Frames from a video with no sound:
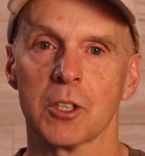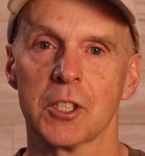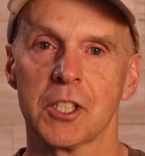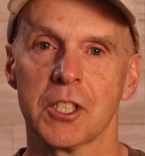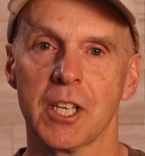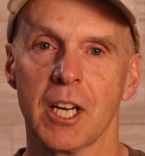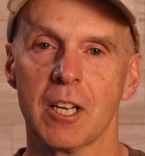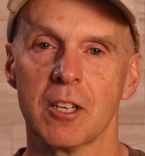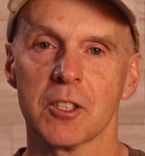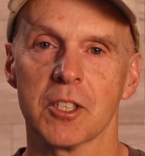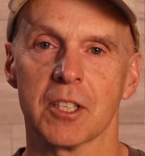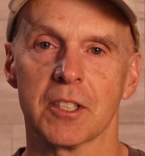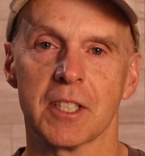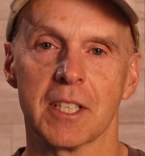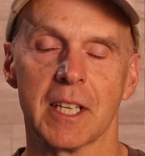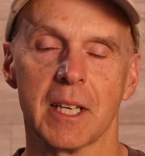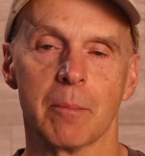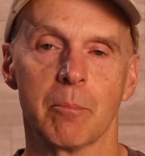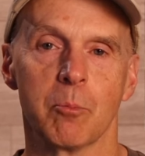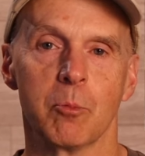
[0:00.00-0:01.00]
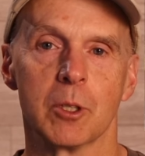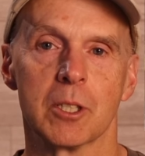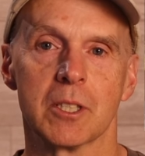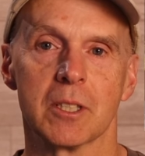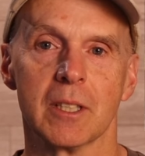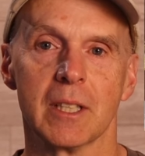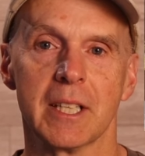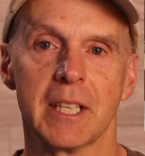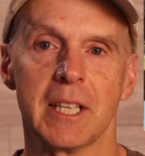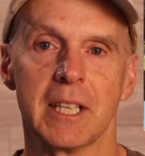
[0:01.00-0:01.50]
shares a tip
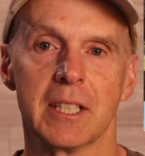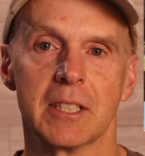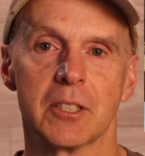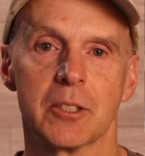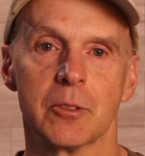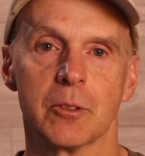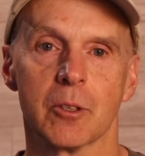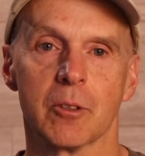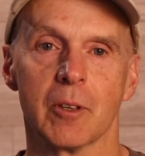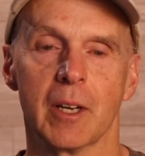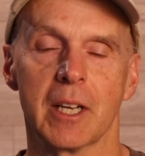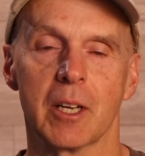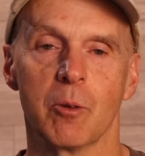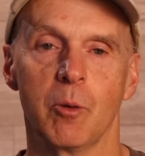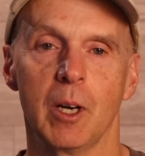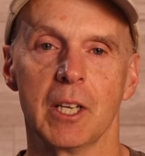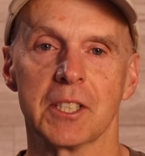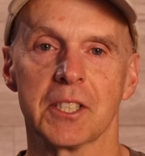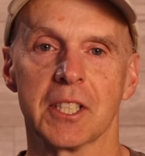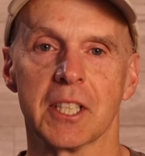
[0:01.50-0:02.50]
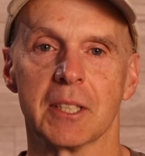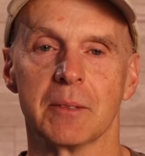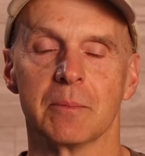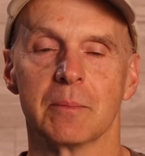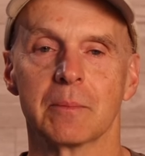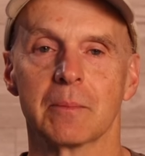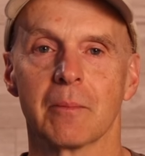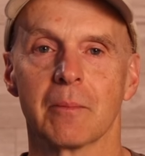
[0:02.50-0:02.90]
which leads to a great question.